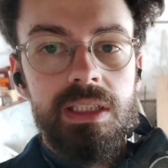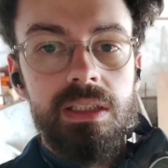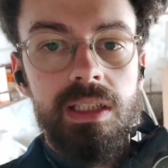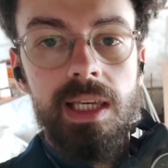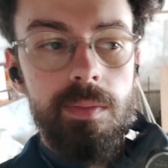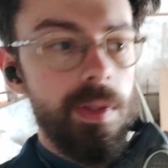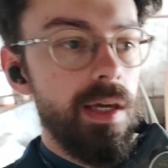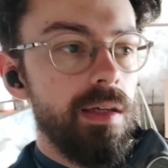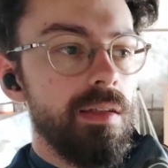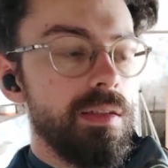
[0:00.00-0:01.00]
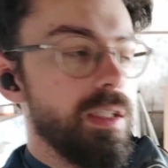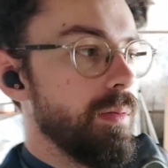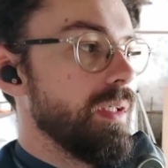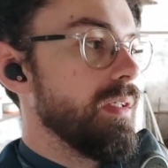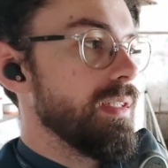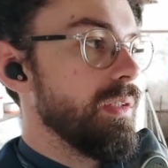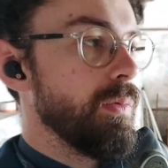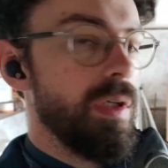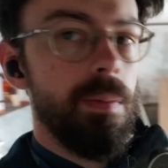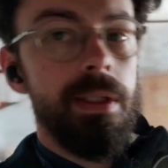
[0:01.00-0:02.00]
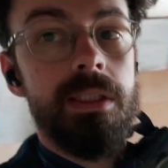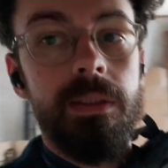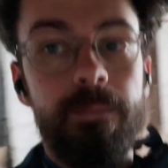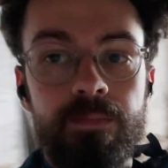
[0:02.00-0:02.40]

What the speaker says: I'm gonna keep that. It's gonna make a nice little workbench.